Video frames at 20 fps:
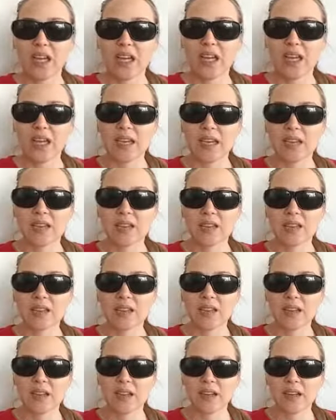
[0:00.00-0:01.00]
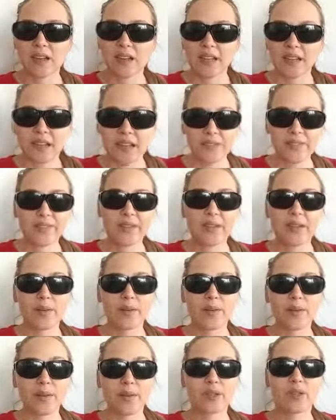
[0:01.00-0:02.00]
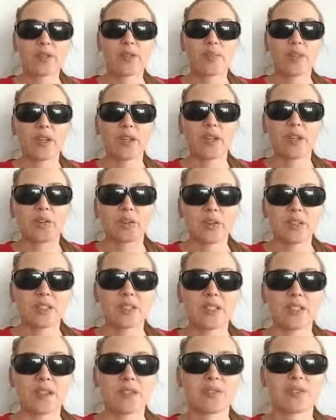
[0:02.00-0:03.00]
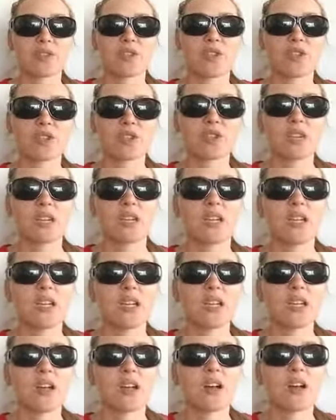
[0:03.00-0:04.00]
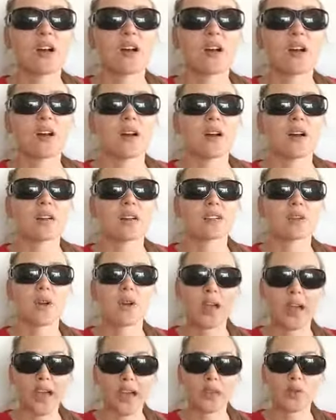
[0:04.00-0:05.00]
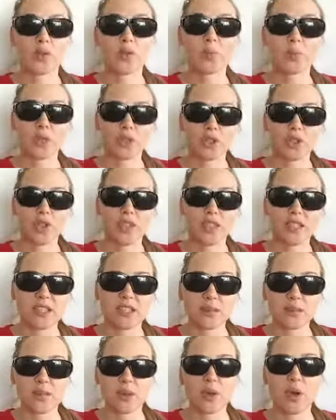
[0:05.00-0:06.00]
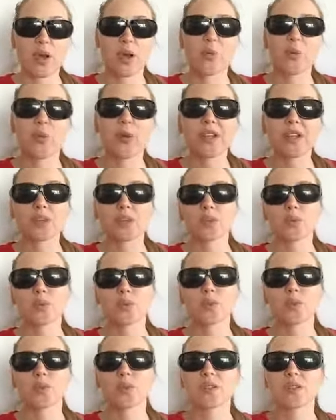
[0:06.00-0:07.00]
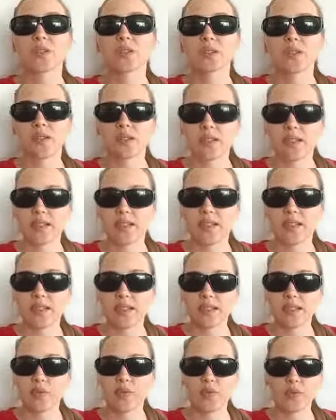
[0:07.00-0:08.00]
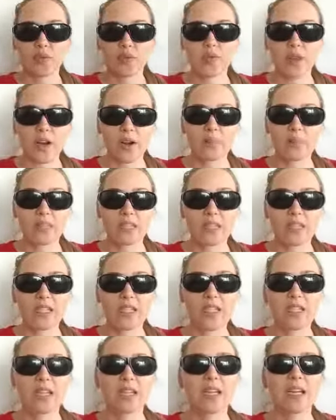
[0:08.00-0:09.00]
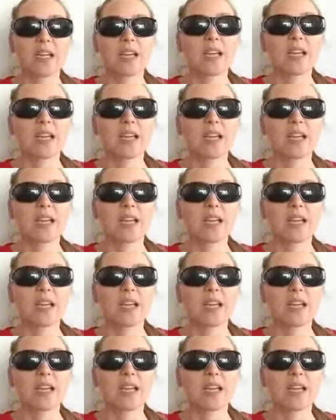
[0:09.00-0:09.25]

and have them with me on the day of surgery. So I had to purchase them. So I went to the pharmacy,